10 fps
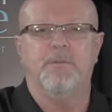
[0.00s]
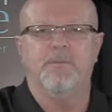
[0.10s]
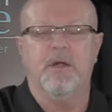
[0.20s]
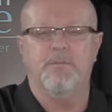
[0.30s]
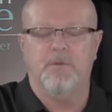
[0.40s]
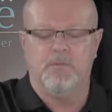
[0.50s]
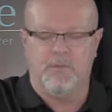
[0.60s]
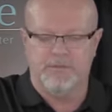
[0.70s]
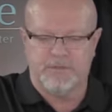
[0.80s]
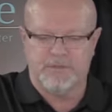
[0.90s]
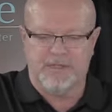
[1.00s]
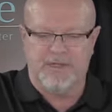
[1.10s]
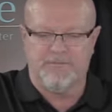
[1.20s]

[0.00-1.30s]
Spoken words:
The problem with wolves is they